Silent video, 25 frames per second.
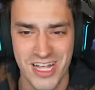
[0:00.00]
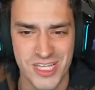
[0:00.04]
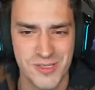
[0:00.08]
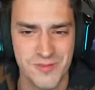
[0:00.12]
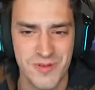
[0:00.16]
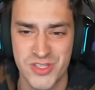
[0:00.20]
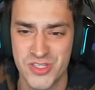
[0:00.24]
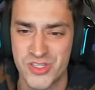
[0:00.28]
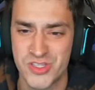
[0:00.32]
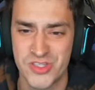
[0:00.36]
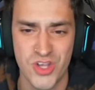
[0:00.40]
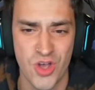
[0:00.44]
It's
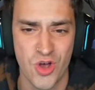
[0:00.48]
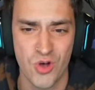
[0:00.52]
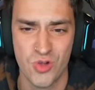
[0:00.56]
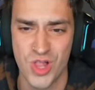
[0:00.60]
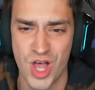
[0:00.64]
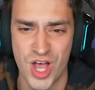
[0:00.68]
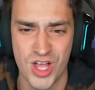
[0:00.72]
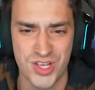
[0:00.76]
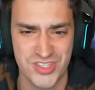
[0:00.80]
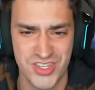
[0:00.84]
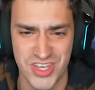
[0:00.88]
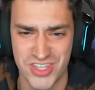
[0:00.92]
been so
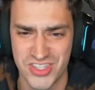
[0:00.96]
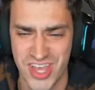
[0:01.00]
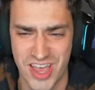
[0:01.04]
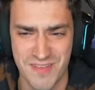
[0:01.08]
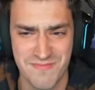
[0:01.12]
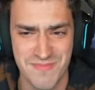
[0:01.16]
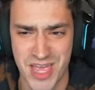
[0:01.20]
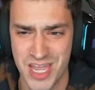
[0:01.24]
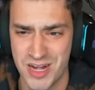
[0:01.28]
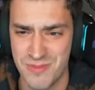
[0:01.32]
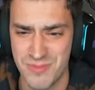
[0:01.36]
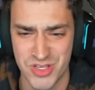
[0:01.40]
long since I
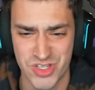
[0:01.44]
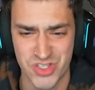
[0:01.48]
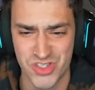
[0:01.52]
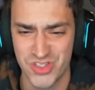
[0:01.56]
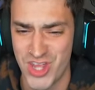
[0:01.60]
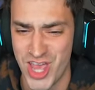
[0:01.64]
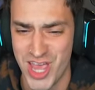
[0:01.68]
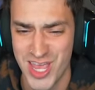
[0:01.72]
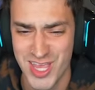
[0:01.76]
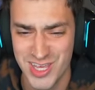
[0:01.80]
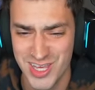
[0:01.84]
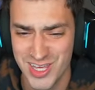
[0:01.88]
made a
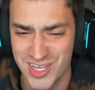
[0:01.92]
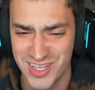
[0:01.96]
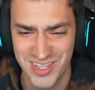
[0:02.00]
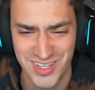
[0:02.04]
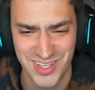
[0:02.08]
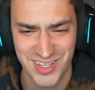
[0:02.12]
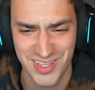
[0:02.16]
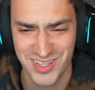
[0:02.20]
mistake.